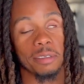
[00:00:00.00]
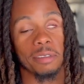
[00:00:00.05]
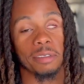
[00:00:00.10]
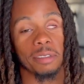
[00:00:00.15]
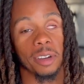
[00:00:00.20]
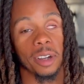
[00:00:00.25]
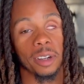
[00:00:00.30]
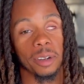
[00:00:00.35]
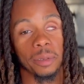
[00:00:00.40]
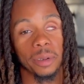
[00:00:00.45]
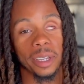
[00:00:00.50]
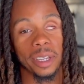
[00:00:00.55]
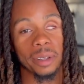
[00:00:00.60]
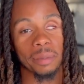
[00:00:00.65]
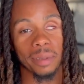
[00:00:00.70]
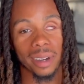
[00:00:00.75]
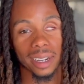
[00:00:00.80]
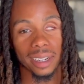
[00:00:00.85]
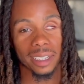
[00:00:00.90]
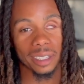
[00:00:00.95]
Fuck what
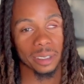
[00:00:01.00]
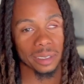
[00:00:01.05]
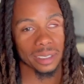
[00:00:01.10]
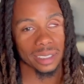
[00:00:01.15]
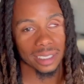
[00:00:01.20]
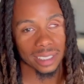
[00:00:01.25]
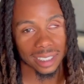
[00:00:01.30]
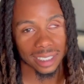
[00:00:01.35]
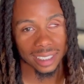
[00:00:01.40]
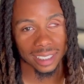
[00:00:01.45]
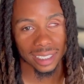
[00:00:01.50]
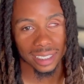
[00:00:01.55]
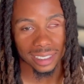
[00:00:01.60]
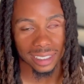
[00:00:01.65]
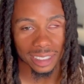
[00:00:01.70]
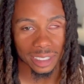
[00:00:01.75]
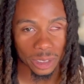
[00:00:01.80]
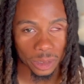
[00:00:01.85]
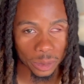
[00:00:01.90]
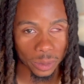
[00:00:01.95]
anybody else think. This
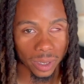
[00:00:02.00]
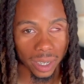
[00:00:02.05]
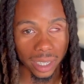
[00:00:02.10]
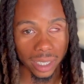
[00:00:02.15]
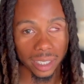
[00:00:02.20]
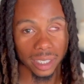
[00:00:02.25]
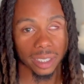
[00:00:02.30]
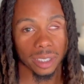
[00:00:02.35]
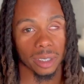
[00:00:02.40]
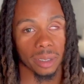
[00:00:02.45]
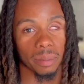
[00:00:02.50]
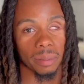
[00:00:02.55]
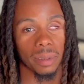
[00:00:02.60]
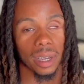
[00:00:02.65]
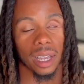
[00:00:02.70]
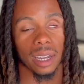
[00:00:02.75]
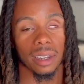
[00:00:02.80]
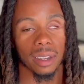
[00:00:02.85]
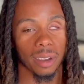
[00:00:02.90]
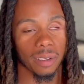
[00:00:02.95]
is who I am. I
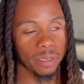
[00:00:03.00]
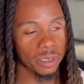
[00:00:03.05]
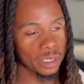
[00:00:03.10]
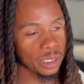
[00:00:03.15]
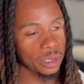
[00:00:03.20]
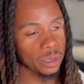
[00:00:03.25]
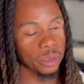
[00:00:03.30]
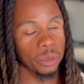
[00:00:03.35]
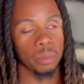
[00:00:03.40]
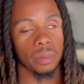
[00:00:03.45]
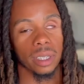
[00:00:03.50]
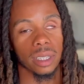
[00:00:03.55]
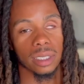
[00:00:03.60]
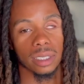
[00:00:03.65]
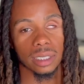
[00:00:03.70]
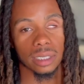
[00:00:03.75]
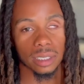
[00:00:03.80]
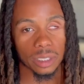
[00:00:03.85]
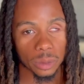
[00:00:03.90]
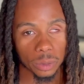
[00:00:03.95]
love this new me, this
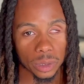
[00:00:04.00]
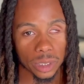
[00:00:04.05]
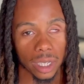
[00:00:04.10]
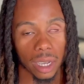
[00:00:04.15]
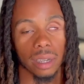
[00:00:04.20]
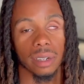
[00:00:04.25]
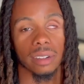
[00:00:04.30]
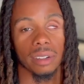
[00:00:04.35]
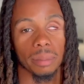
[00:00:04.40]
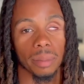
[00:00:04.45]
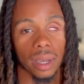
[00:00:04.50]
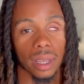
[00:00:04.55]
new chapter of my